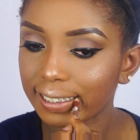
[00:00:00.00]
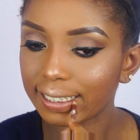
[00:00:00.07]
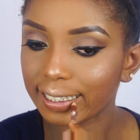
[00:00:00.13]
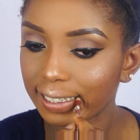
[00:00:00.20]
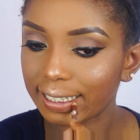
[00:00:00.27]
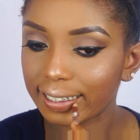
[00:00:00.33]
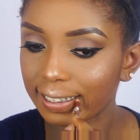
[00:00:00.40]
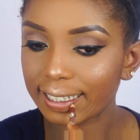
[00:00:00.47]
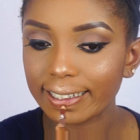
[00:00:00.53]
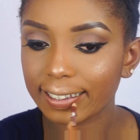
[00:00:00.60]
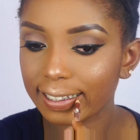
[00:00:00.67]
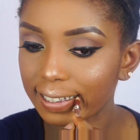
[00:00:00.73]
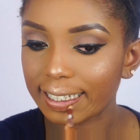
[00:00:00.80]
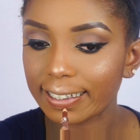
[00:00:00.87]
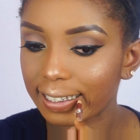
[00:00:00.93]
That's what
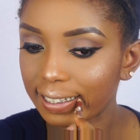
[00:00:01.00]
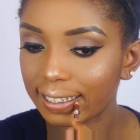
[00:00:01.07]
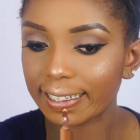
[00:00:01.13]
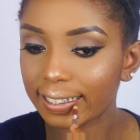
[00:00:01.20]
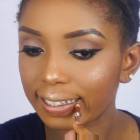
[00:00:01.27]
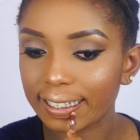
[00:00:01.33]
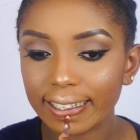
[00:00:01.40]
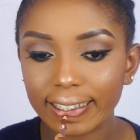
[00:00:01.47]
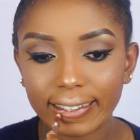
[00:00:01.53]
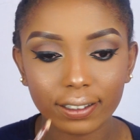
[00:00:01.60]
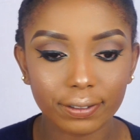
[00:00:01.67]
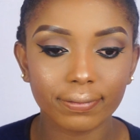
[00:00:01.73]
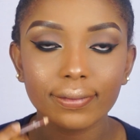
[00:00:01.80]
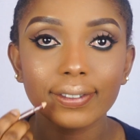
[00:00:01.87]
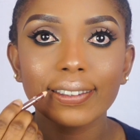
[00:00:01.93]
I'll be applying on my lips.